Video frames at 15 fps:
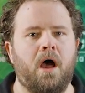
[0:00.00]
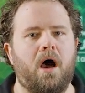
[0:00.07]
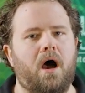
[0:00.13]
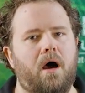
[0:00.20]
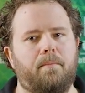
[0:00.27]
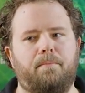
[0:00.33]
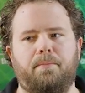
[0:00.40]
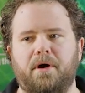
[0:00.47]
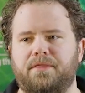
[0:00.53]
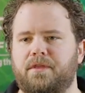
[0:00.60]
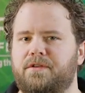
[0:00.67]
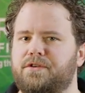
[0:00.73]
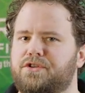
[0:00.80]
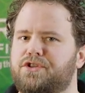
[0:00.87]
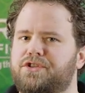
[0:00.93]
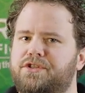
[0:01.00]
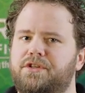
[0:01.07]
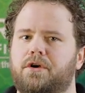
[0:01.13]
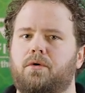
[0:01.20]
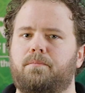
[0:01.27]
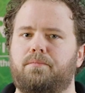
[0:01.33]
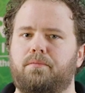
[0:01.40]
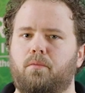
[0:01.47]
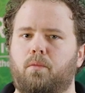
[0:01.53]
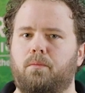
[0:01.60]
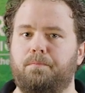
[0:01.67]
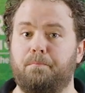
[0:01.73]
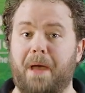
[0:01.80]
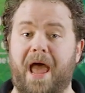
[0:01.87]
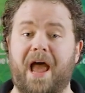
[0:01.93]
but these are still
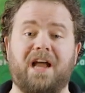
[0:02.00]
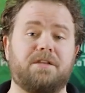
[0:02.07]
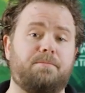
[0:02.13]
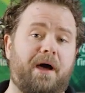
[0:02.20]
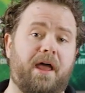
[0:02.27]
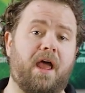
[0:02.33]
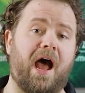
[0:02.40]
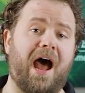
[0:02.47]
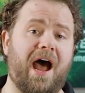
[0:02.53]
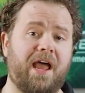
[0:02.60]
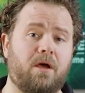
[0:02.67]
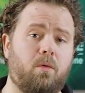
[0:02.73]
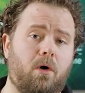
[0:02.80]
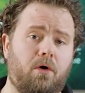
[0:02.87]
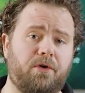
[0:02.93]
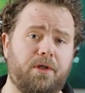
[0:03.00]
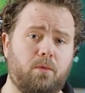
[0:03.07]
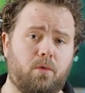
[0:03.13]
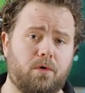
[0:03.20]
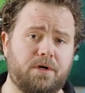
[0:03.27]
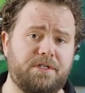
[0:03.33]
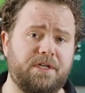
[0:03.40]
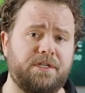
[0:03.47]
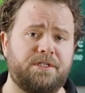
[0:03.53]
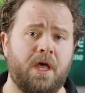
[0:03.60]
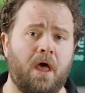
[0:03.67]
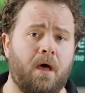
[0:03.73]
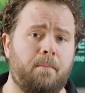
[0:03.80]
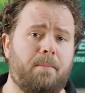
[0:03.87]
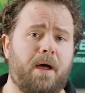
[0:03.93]
backed by high-quality warranties
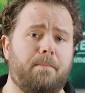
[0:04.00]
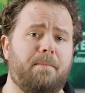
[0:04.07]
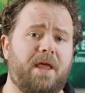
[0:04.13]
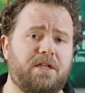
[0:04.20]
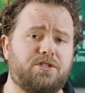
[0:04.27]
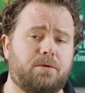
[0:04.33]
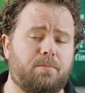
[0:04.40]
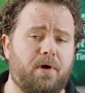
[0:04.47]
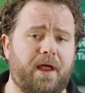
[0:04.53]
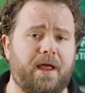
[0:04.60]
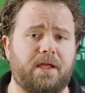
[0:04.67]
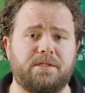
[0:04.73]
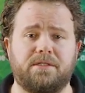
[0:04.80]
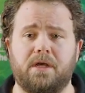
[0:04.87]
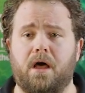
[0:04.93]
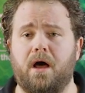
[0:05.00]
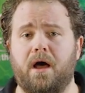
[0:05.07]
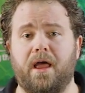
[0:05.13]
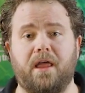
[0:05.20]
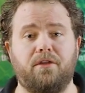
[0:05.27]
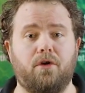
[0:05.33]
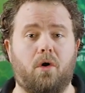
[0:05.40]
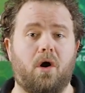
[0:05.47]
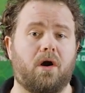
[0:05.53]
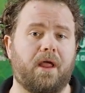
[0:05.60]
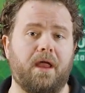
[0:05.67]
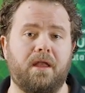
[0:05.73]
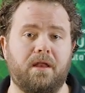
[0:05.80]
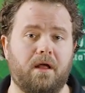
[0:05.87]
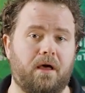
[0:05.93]
by major brands, and you are
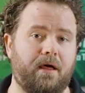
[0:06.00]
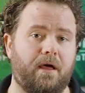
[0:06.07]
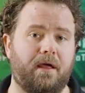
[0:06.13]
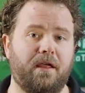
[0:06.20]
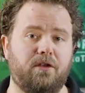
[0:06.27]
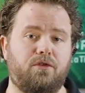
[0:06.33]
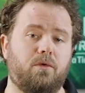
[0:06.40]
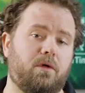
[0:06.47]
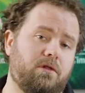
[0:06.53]
getting into a